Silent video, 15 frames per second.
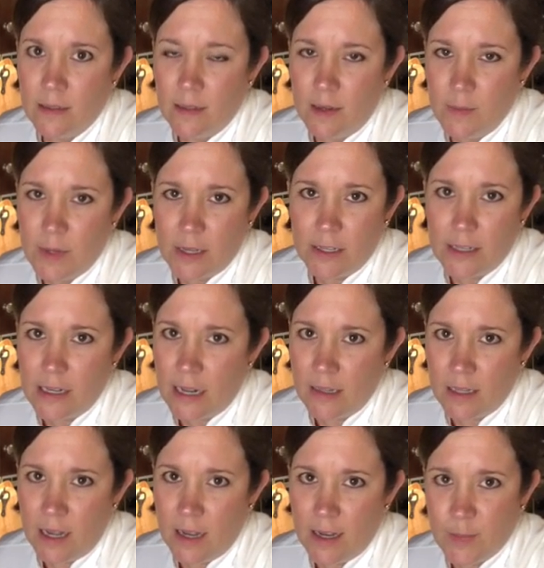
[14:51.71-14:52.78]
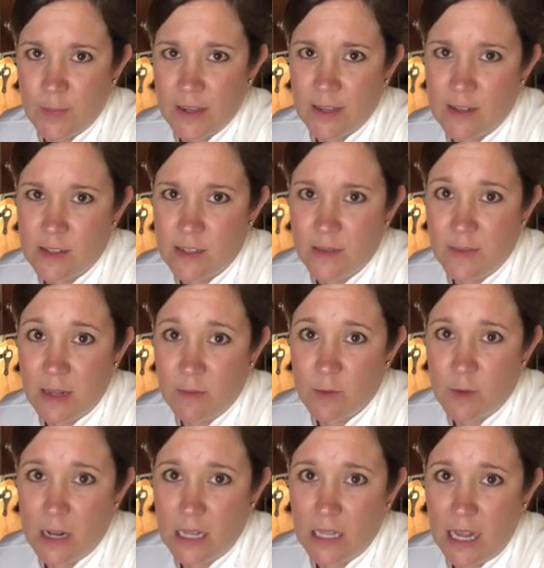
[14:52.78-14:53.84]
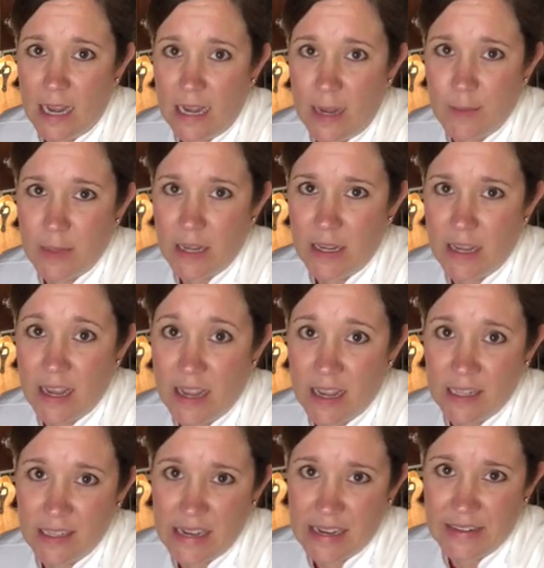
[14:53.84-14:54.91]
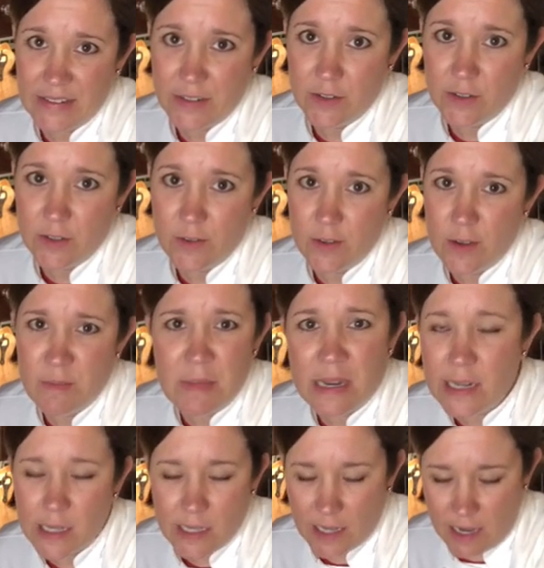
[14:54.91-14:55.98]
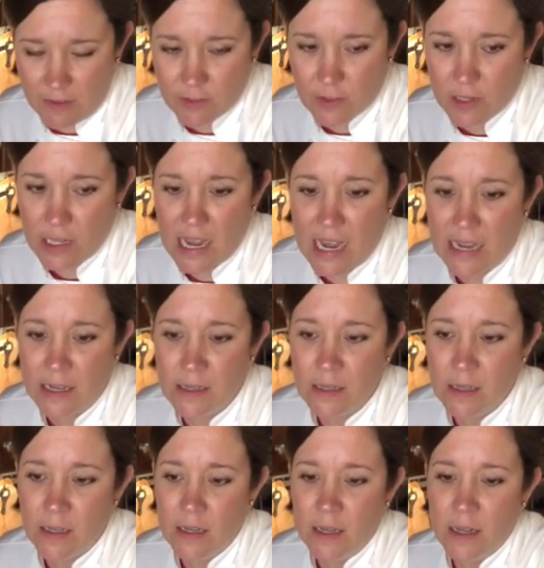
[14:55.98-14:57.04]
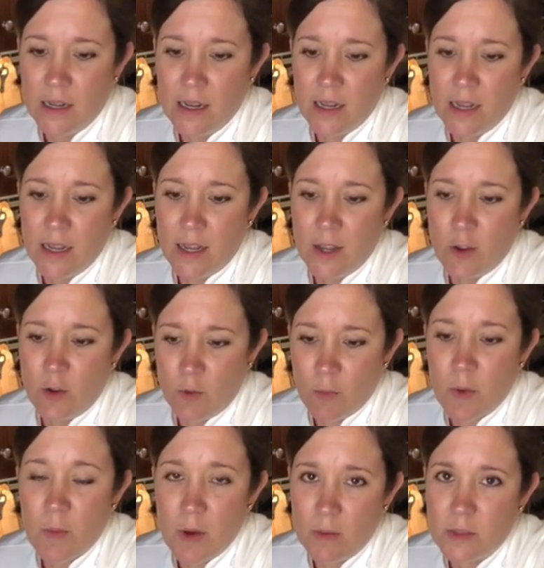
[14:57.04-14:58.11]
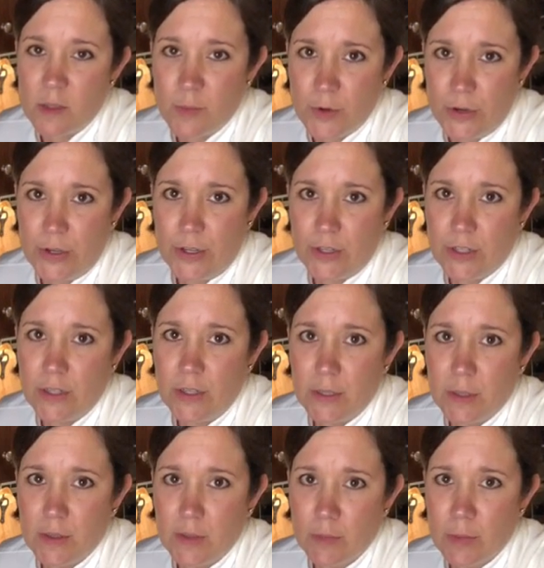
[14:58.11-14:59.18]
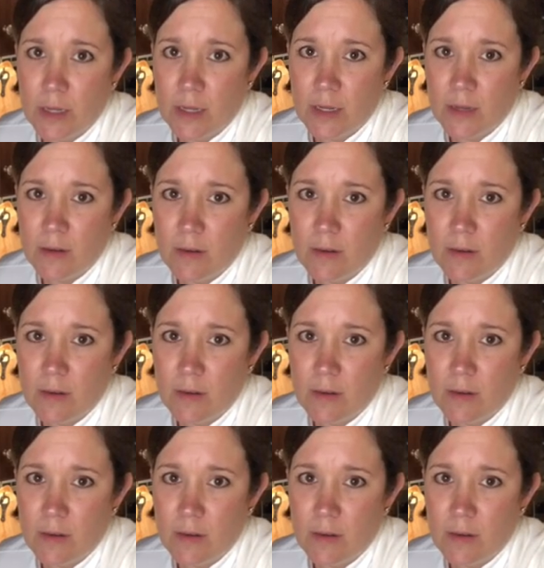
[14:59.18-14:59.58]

I'm not good at lying because sometimes when I lie, I'm like, hey, I lied. Immediately after the lie. My mom's a pretty good cook, but